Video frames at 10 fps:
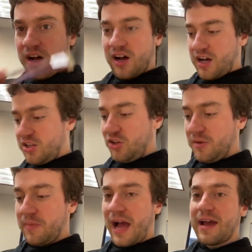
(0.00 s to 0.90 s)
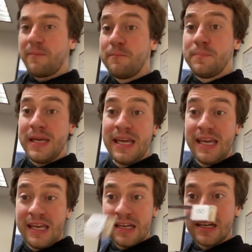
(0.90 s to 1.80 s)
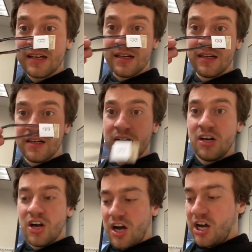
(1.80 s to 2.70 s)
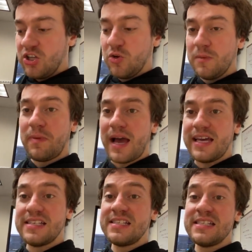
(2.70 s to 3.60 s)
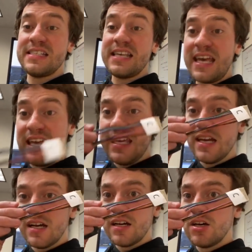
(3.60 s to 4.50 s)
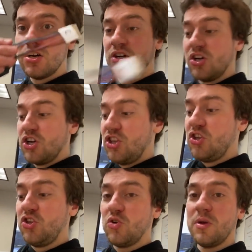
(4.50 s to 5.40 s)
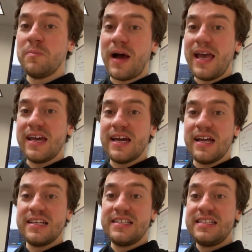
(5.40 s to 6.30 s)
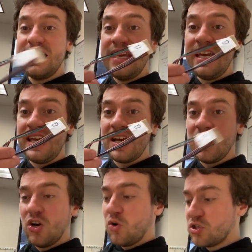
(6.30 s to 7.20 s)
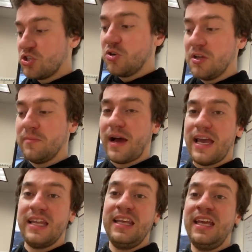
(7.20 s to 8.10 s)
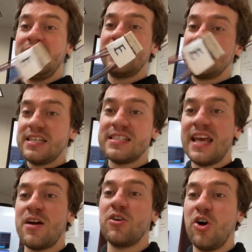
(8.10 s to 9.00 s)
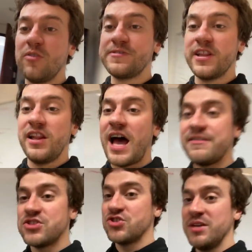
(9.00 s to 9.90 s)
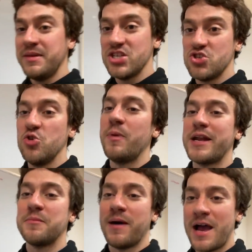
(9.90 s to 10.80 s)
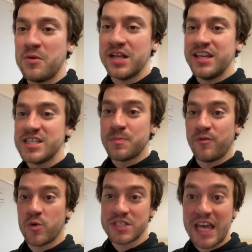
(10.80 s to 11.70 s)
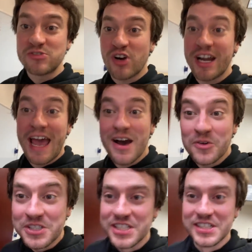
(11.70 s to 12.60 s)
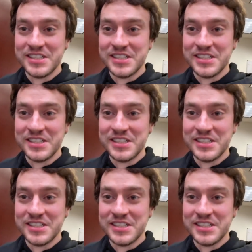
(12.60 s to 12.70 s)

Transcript: uh, you can buy a B, uh, you can buy a C, you can buy a, a D or you can buy an E. The discount code for the live stream is you better buy one of these before they run out.